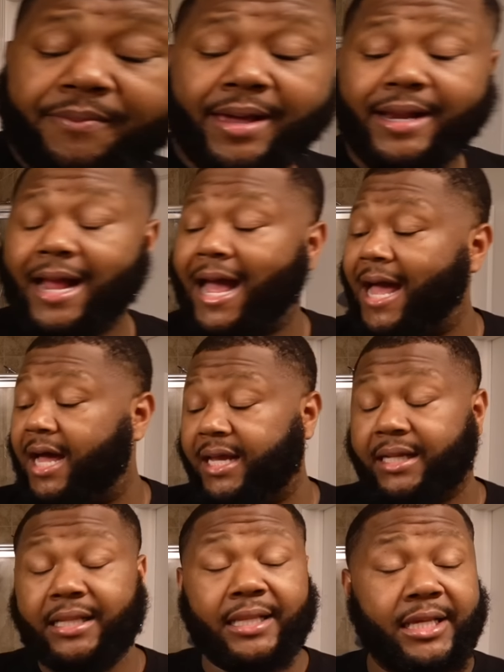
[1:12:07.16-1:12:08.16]
matter how
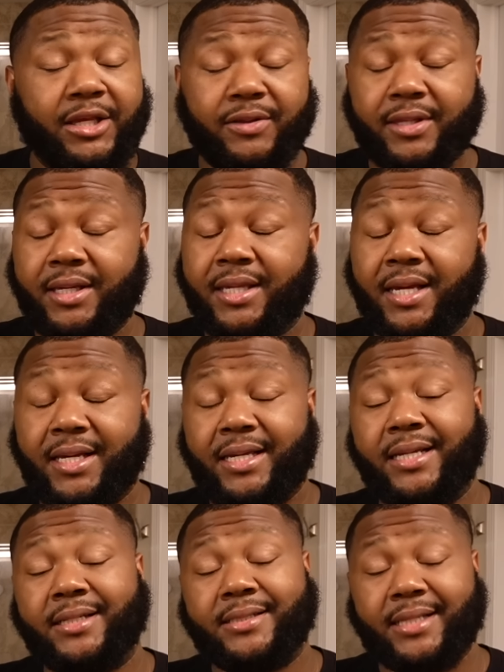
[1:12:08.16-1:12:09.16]
clean you think your
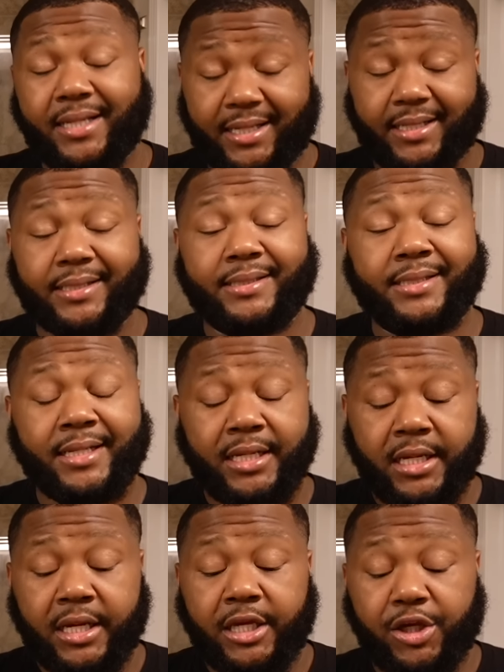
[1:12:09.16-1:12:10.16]
ears is.